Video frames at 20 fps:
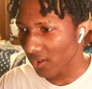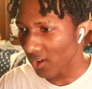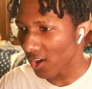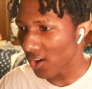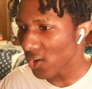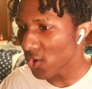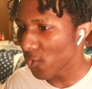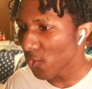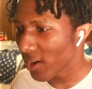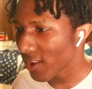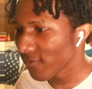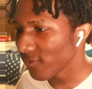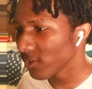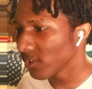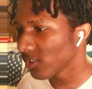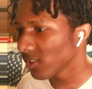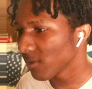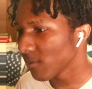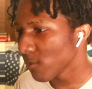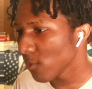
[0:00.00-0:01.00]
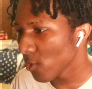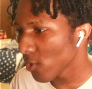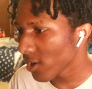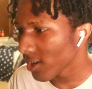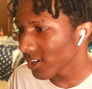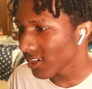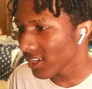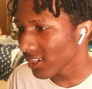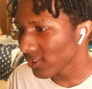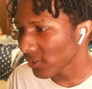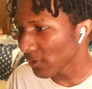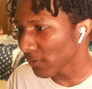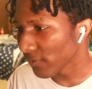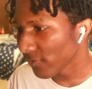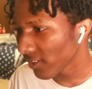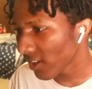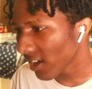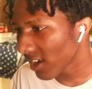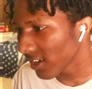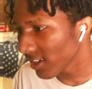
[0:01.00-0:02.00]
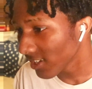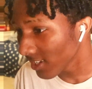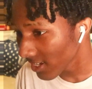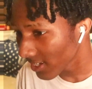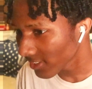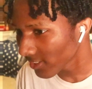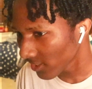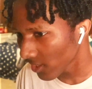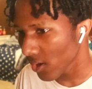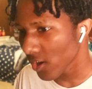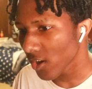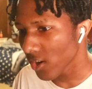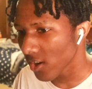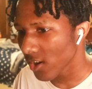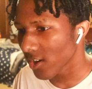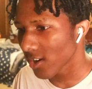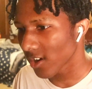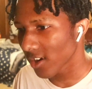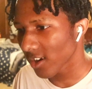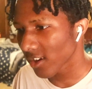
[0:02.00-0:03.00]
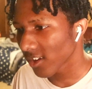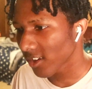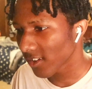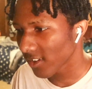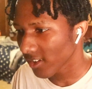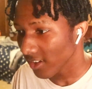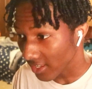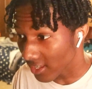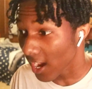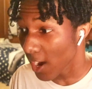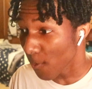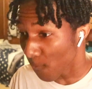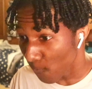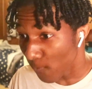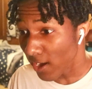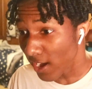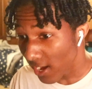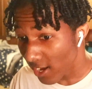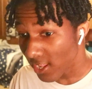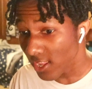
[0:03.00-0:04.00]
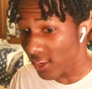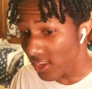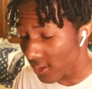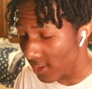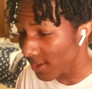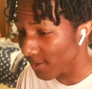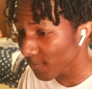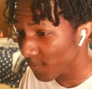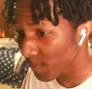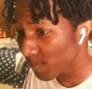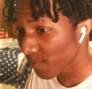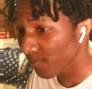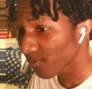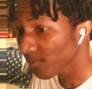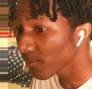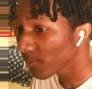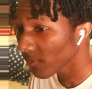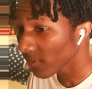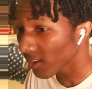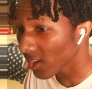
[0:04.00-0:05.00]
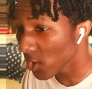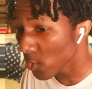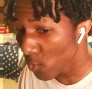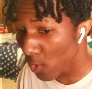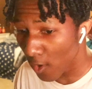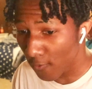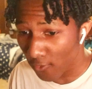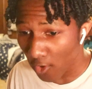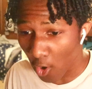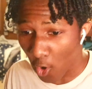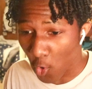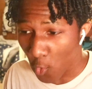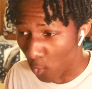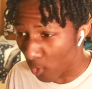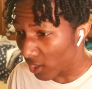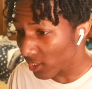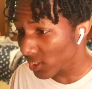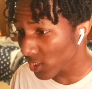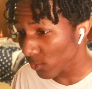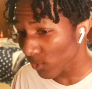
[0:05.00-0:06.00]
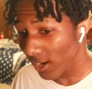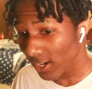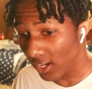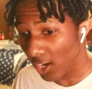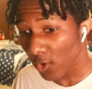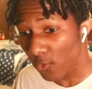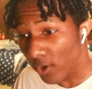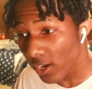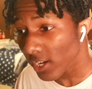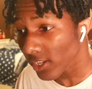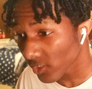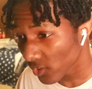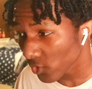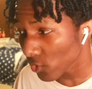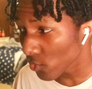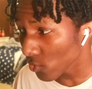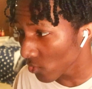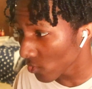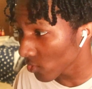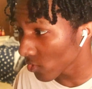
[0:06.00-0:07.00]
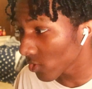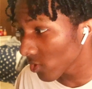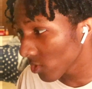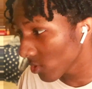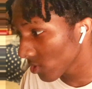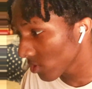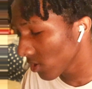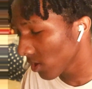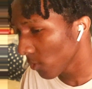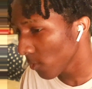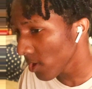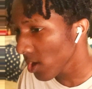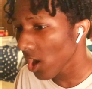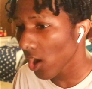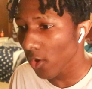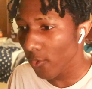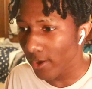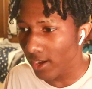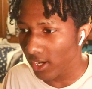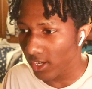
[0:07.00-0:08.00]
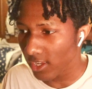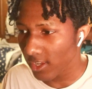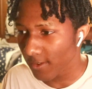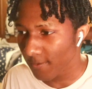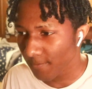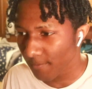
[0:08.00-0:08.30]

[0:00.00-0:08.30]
Are you ready for some more? That's Two Fly. Yes sir! I'm ready! And whoever all watching right now, ready too. We all ready.